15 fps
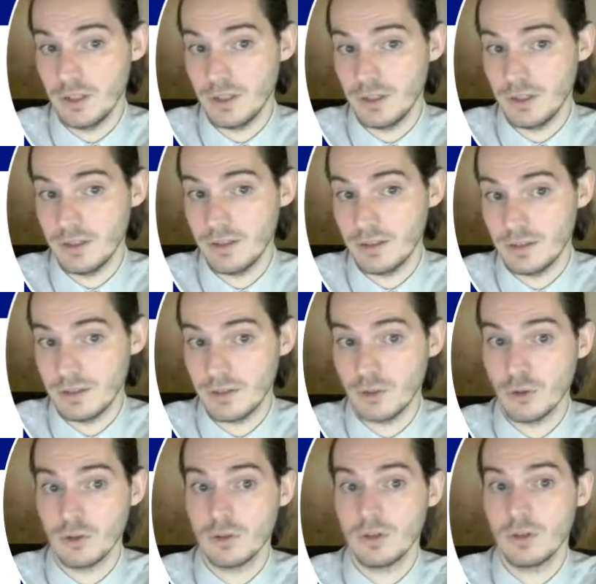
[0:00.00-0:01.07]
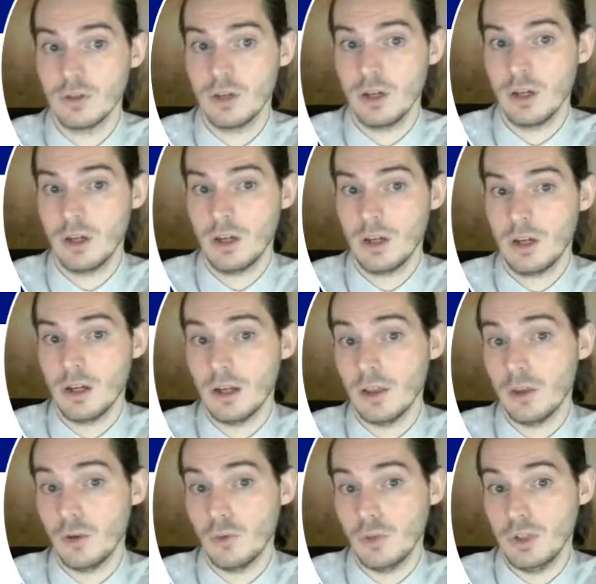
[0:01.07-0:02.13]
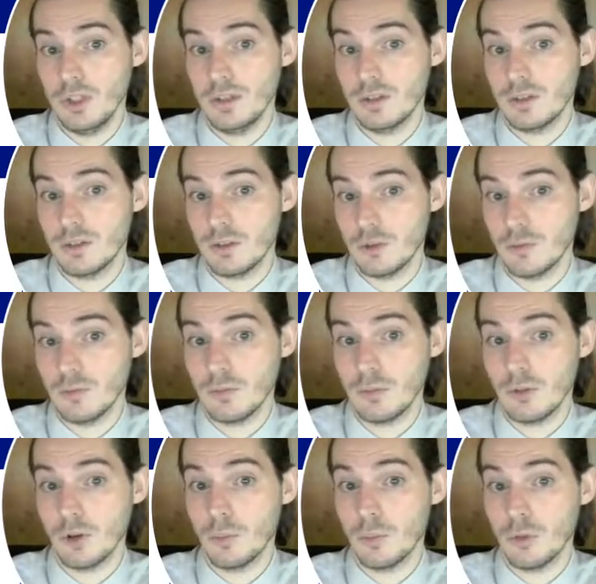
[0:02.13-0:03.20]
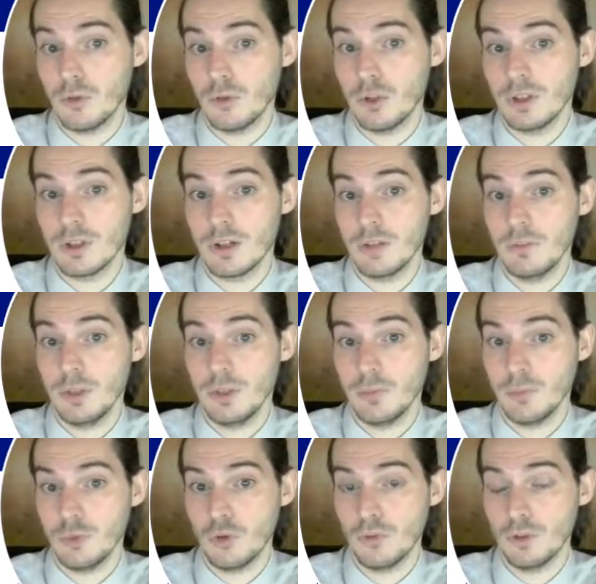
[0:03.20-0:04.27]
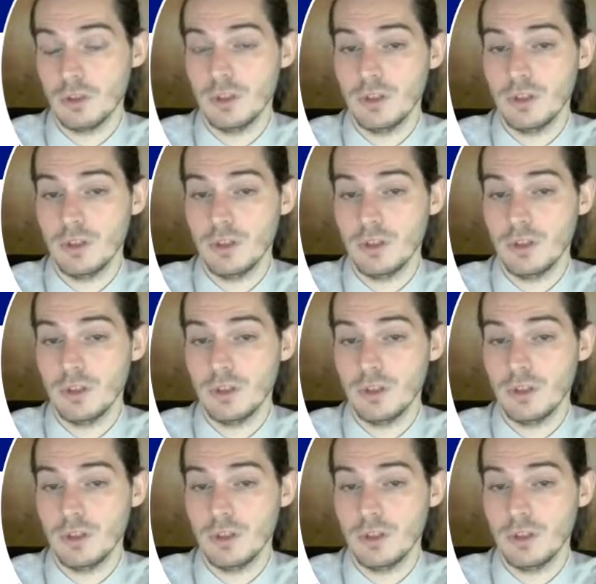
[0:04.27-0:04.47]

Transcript: is not, although some components can be improved.